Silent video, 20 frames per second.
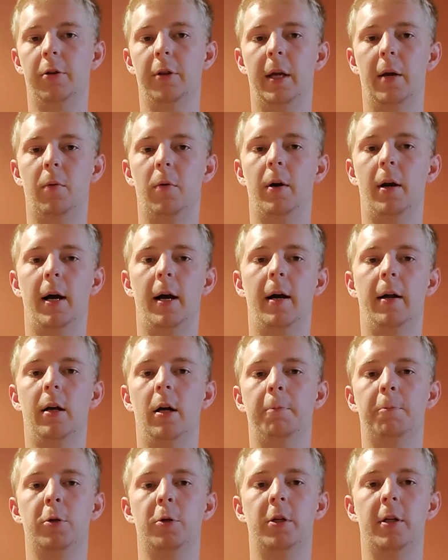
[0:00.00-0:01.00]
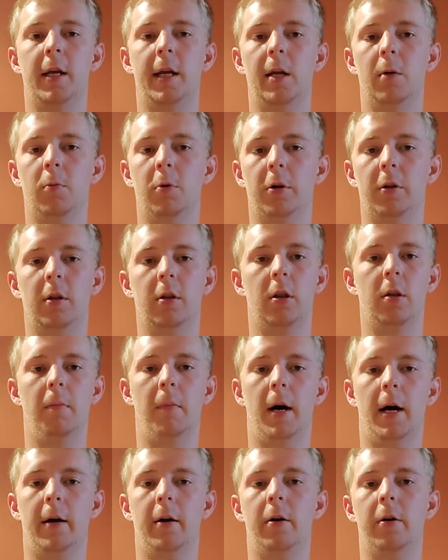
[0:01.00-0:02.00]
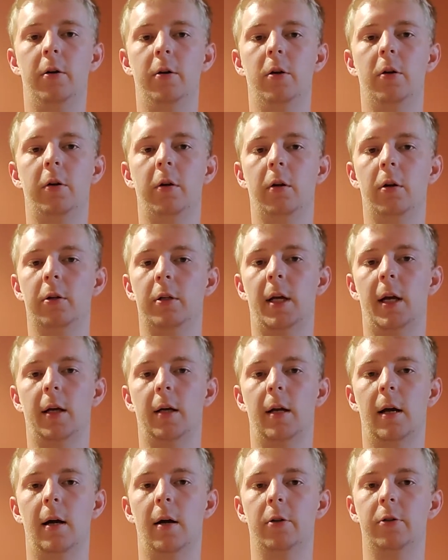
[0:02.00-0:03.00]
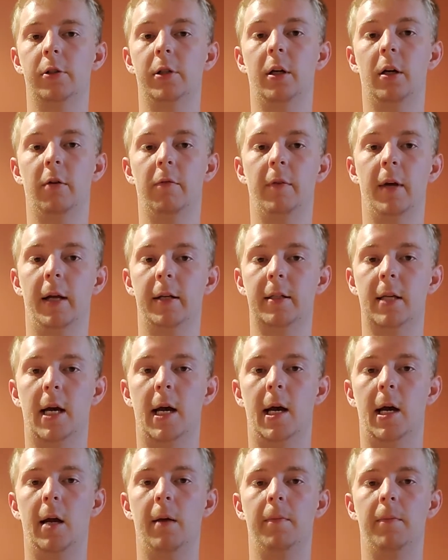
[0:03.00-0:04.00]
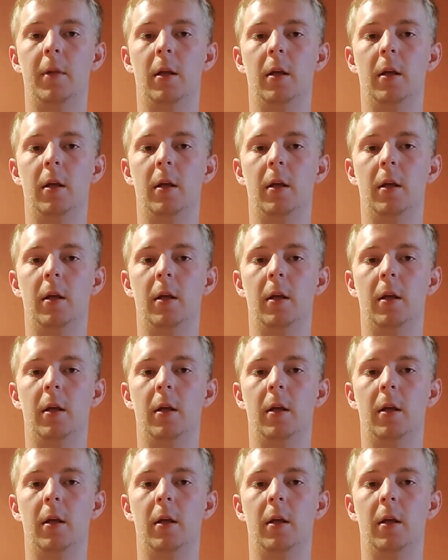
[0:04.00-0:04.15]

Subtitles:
They were not up to date with the modern nuclear technology of that time.